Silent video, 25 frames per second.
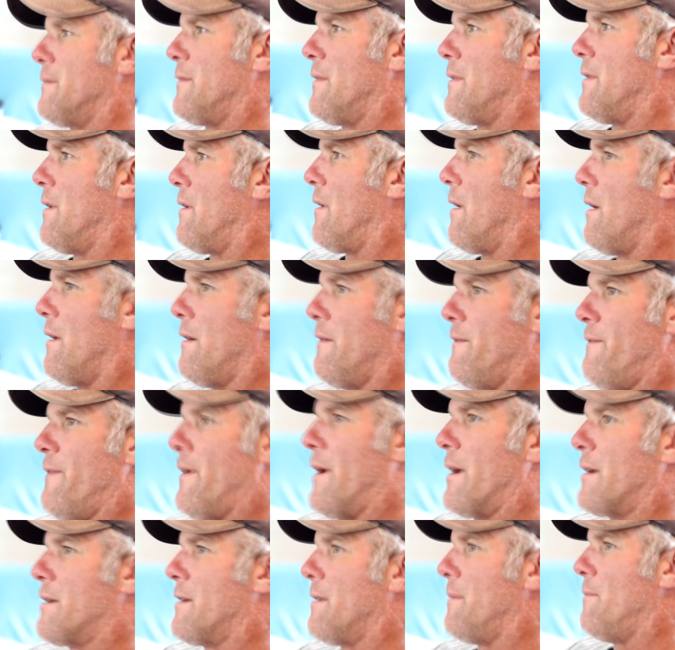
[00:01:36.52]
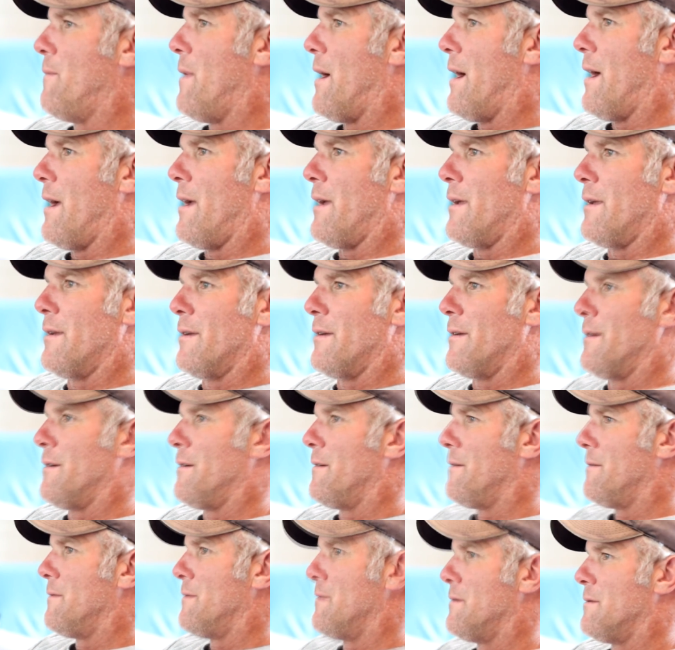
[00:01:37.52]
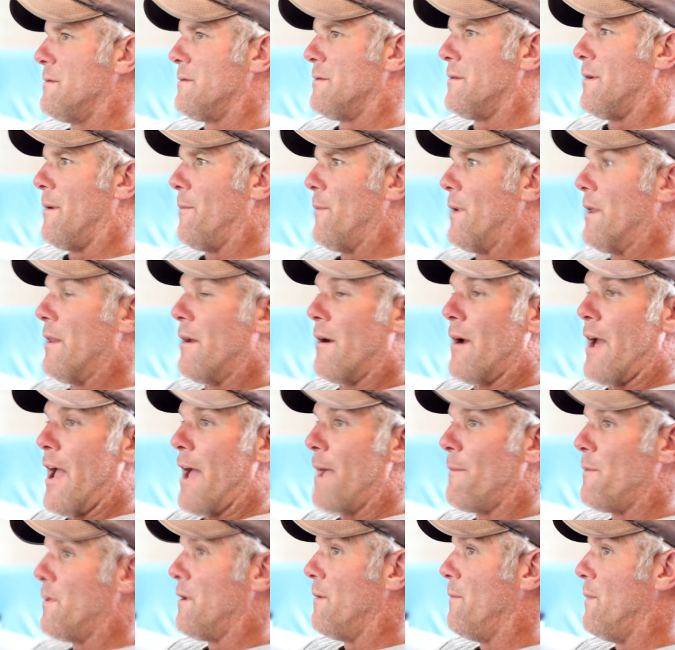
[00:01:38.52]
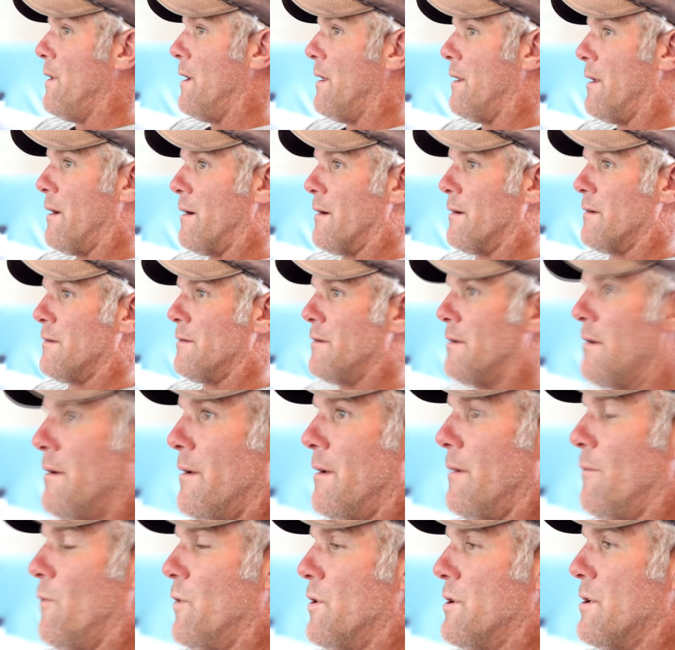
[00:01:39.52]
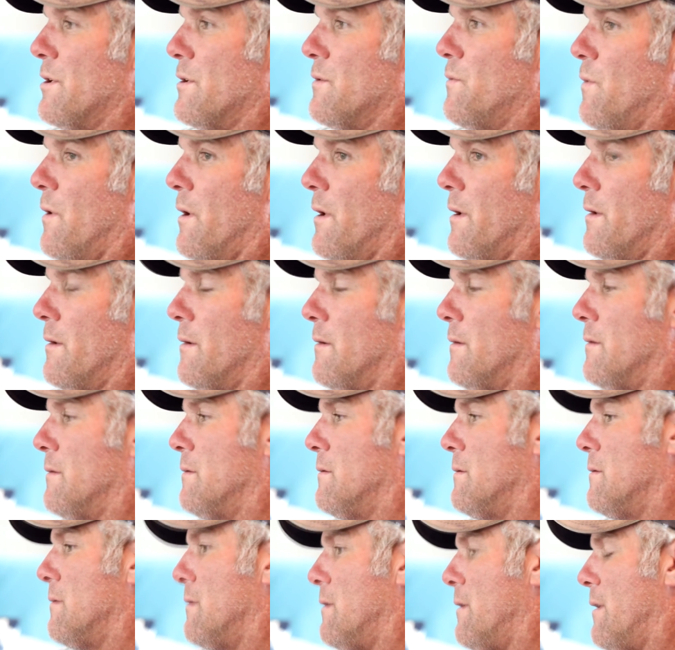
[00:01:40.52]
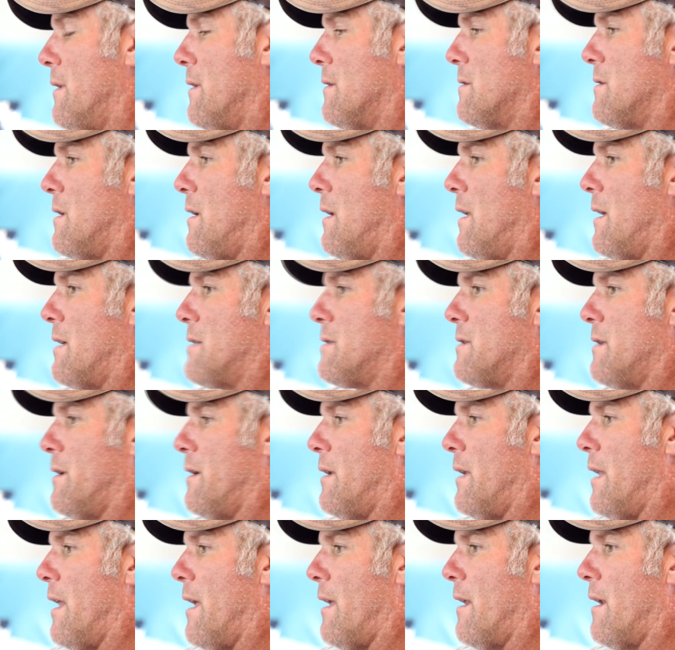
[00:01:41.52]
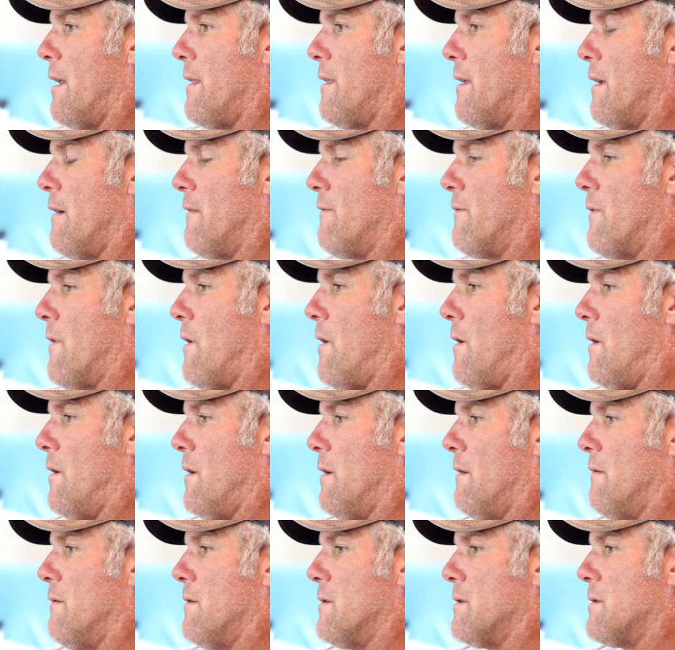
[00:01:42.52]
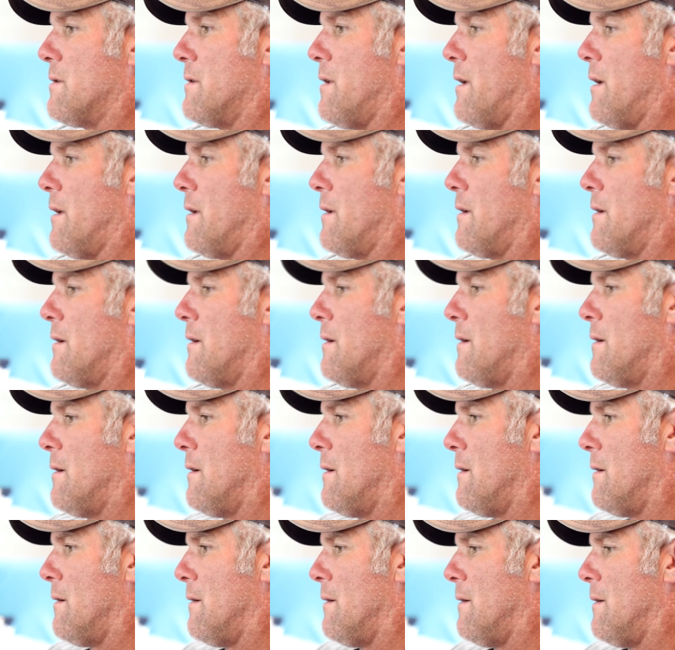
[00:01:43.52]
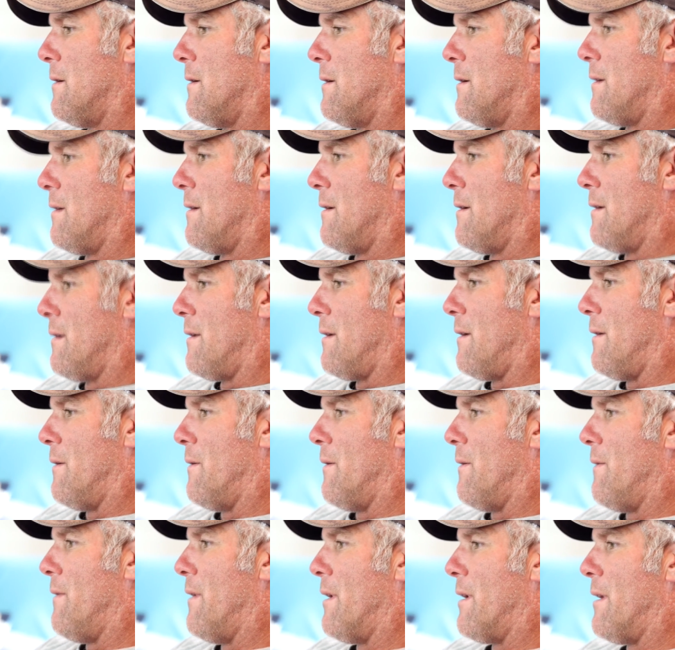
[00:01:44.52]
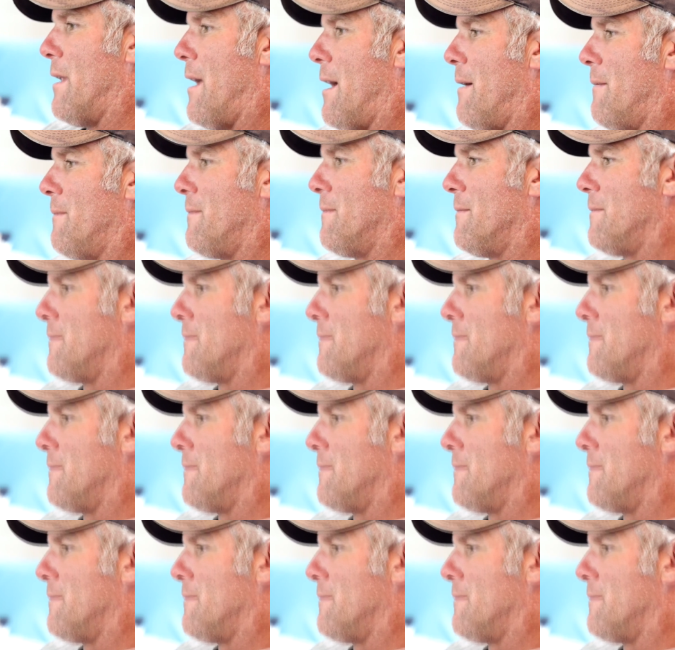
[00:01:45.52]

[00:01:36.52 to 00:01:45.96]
They're unaffected by, I mean, they're happy to be there, which is what, there's a lesson in that, I think, for all of us, that, you know, they're not